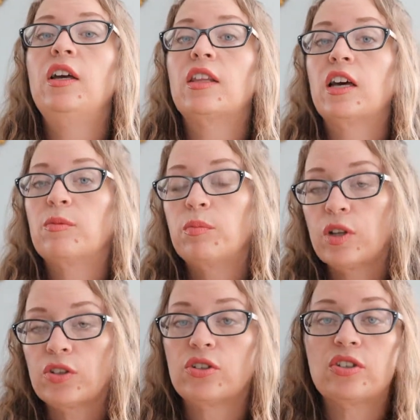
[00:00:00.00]
that
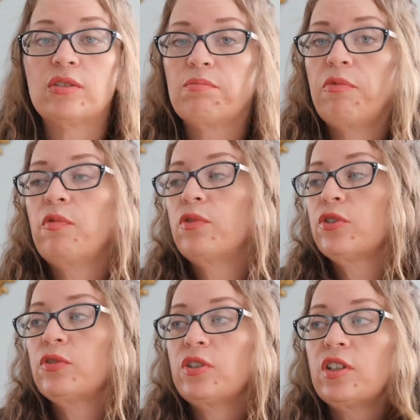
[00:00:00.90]
mothers
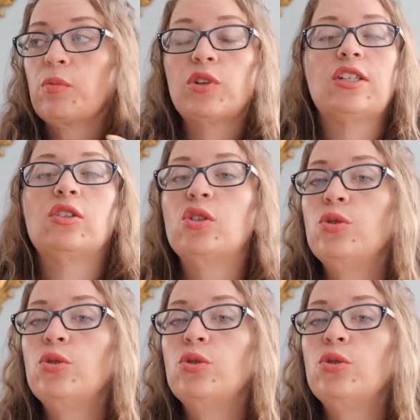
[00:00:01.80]
for some reason